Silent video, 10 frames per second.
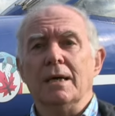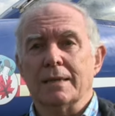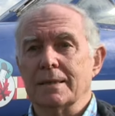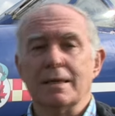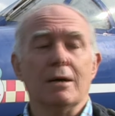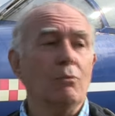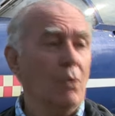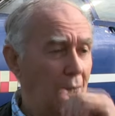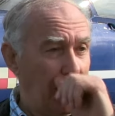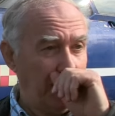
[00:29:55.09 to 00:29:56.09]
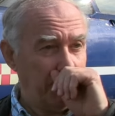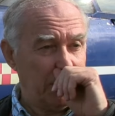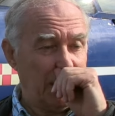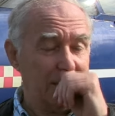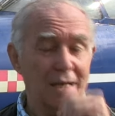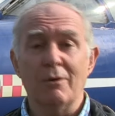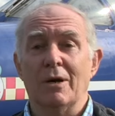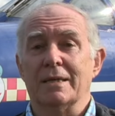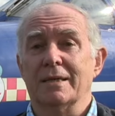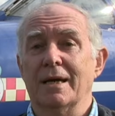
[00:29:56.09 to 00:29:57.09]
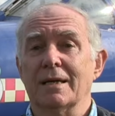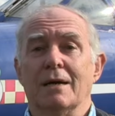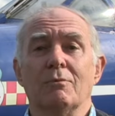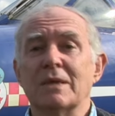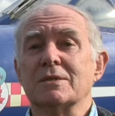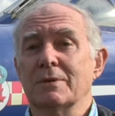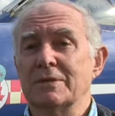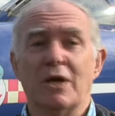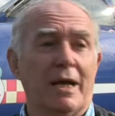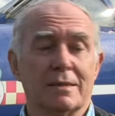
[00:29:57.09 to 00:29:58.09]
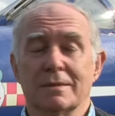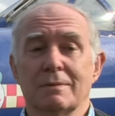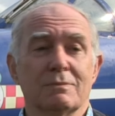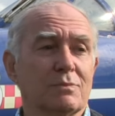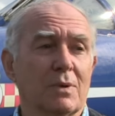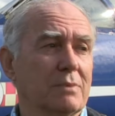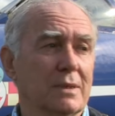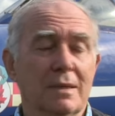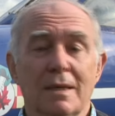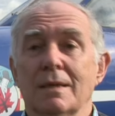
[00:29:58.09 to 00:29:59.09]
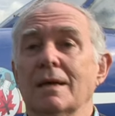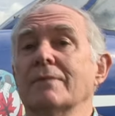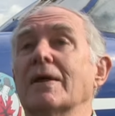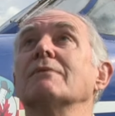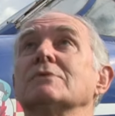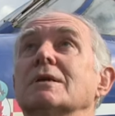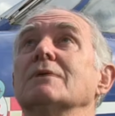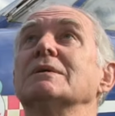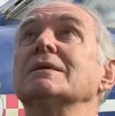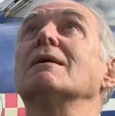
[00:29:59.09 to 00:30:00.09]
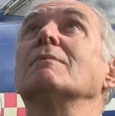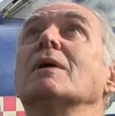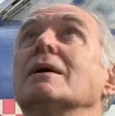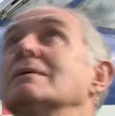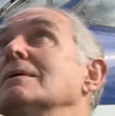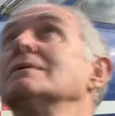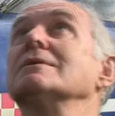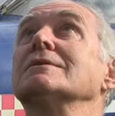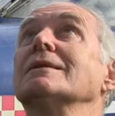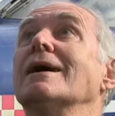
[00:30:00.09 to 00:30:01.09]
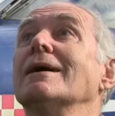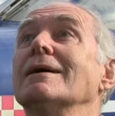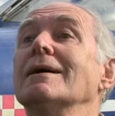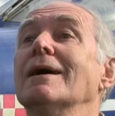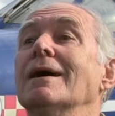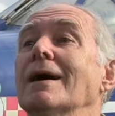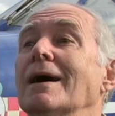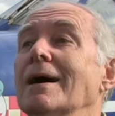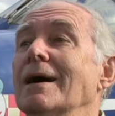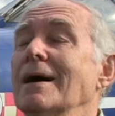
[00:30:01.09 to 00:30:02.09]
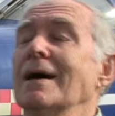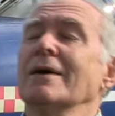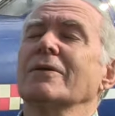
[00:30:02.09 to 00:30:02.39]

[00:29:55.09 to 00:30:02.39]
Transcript: I didn't know what happened. I had no idea, and I went to eject, and probably, and there was Louis' aeroplane just there. I